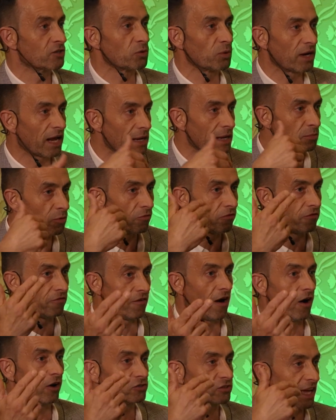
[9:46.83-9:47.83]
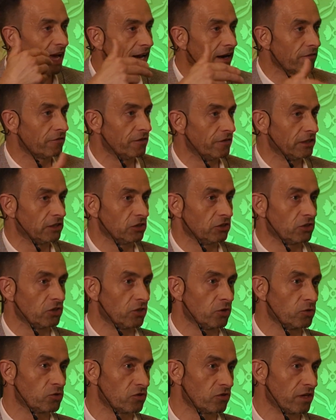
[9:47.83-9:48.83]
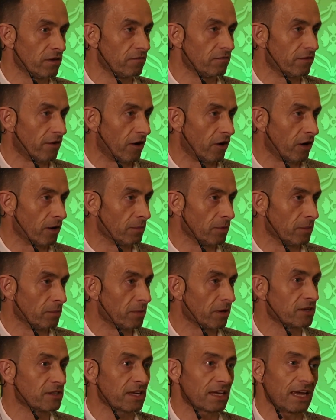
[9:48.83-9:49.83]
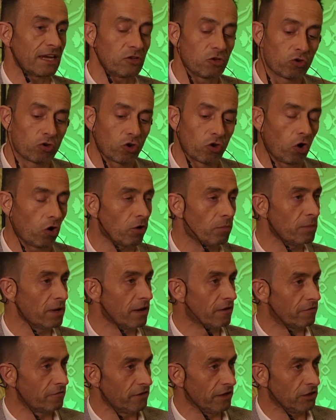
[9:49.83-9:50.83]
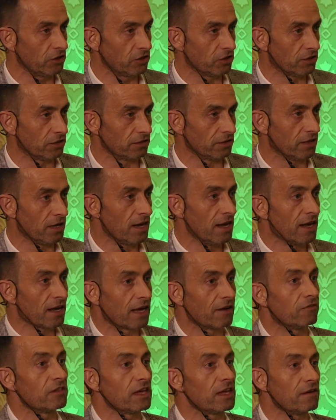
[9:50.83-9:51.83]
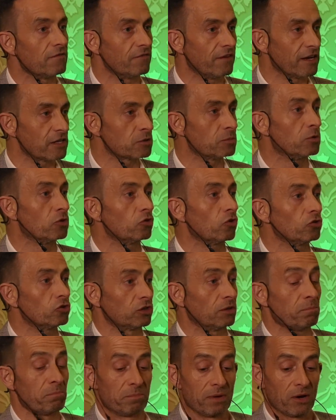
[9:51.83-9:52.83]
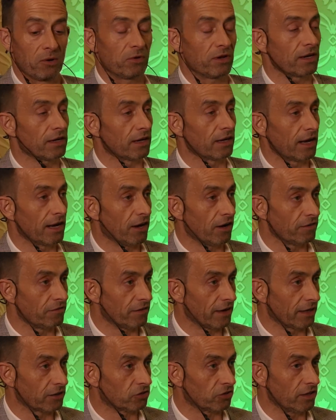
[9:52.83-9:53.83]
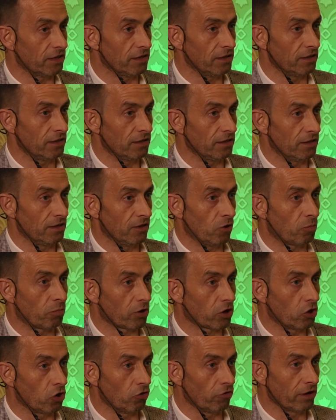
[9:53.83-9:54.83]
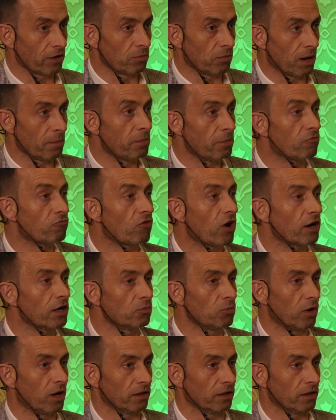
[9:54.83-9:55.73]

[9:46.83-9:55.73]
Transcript: to enable fast and efficient use of the environment. Because again, you've got to be efficient given the investment, not just in building an AI factory, curing one, but running